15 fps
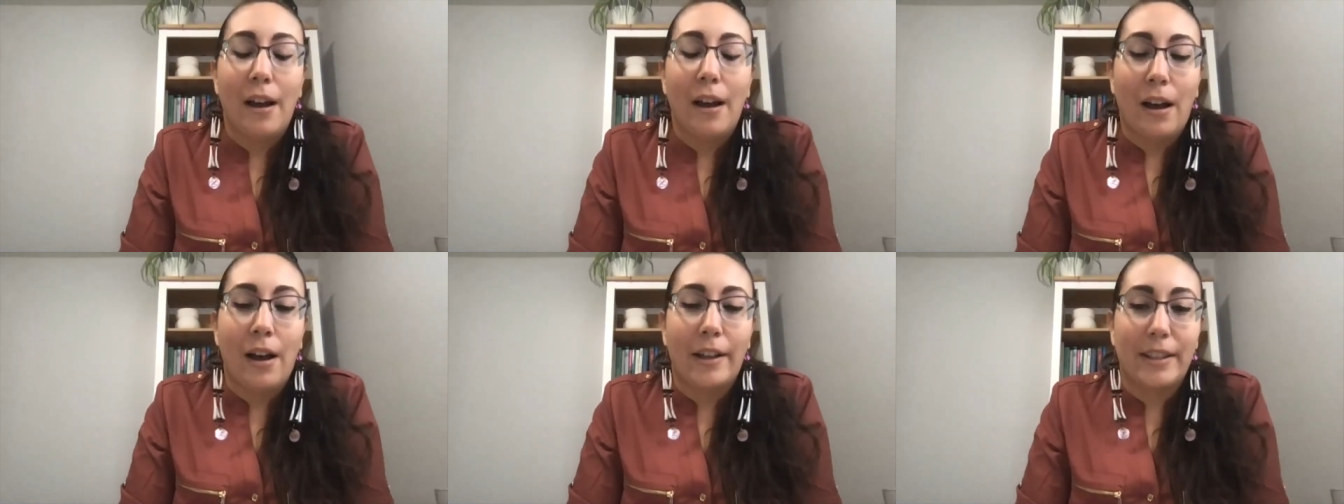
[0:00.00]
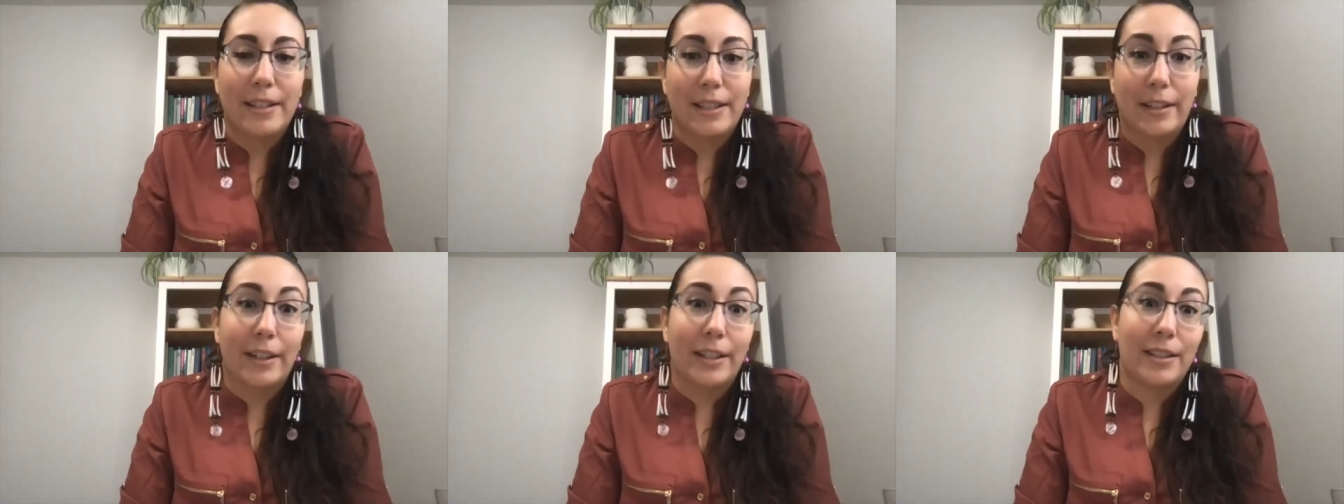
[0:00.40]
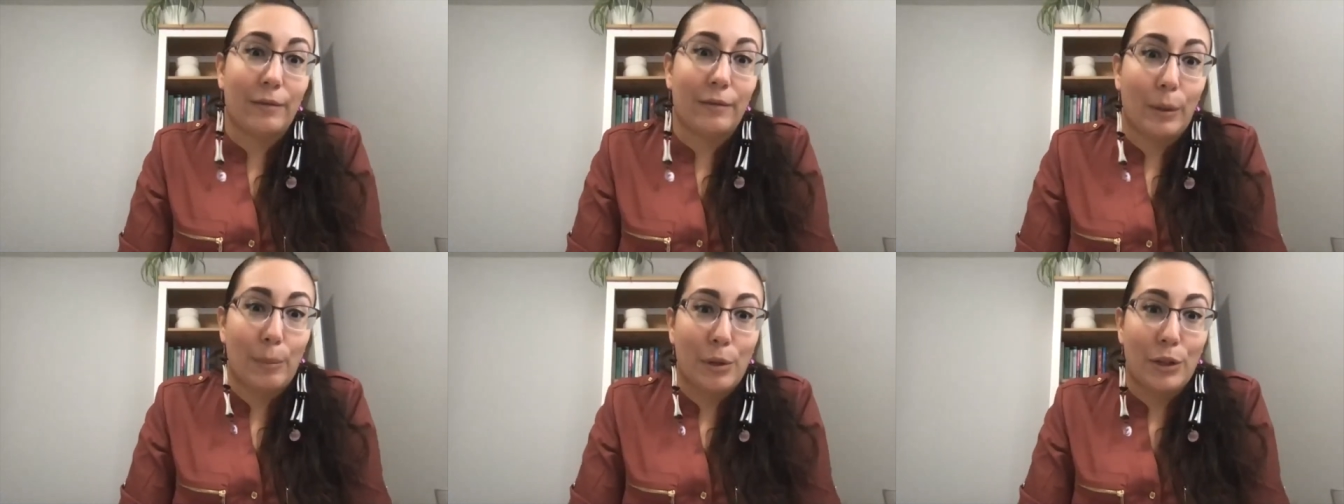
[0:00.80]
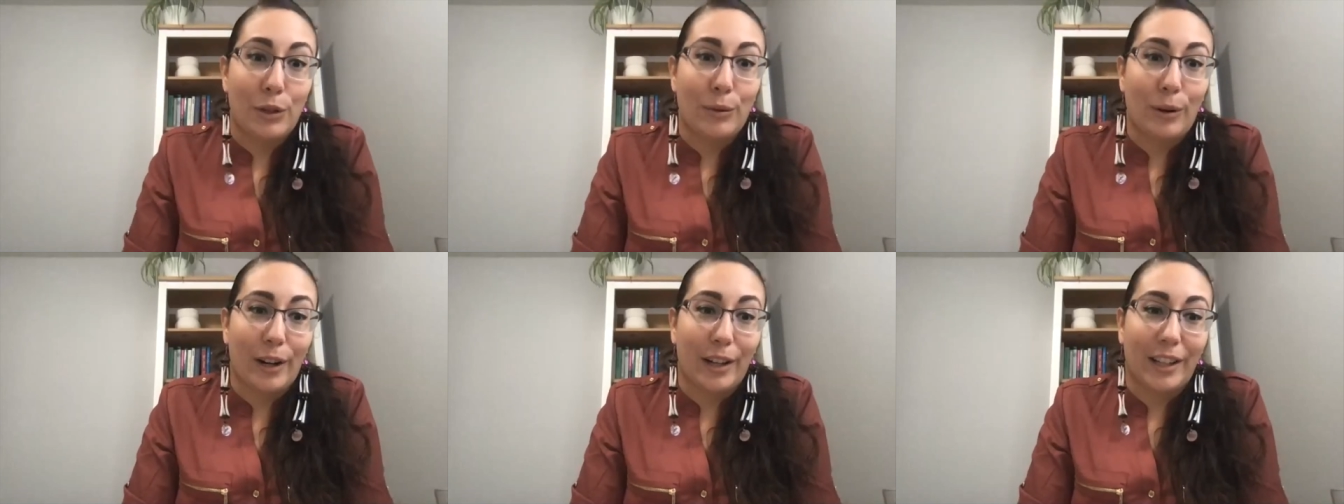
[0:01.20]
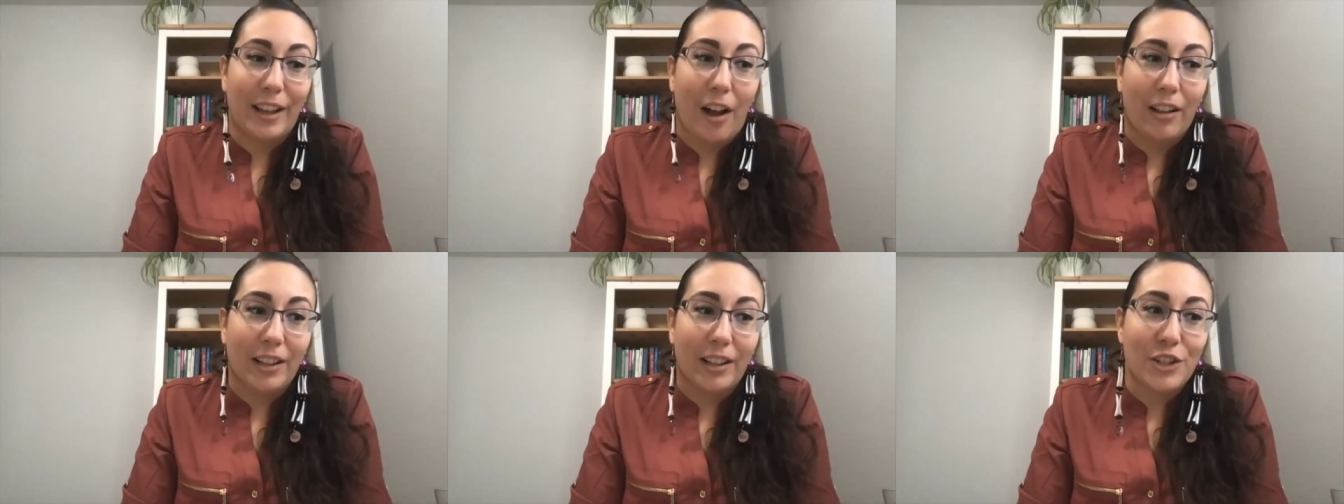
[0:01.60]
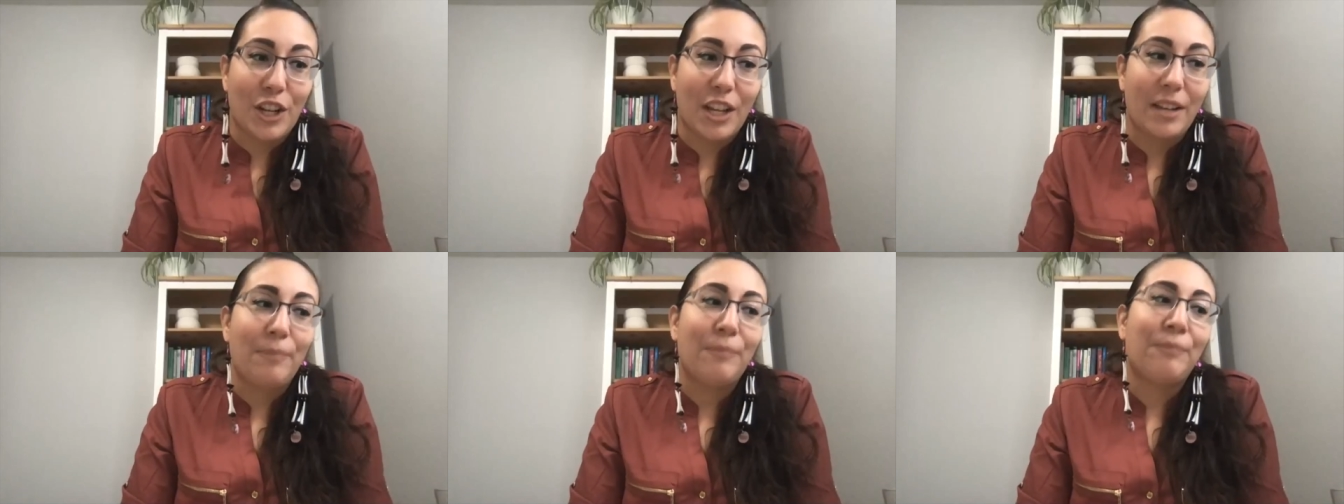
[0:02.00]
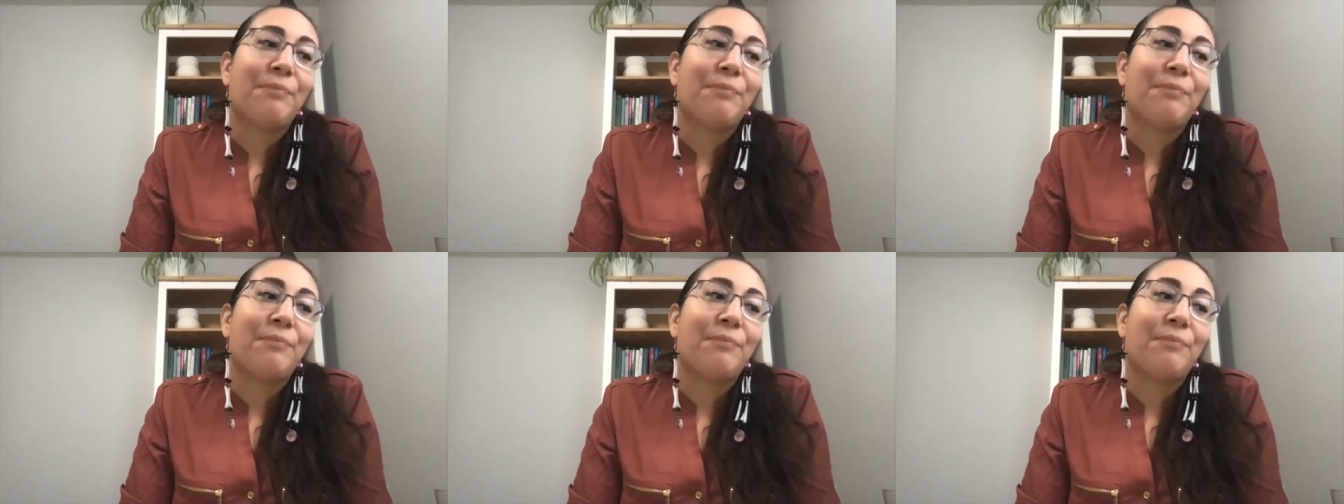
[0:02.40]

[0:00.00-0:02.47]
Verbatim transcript: uh, the series of Women Do Archaeology.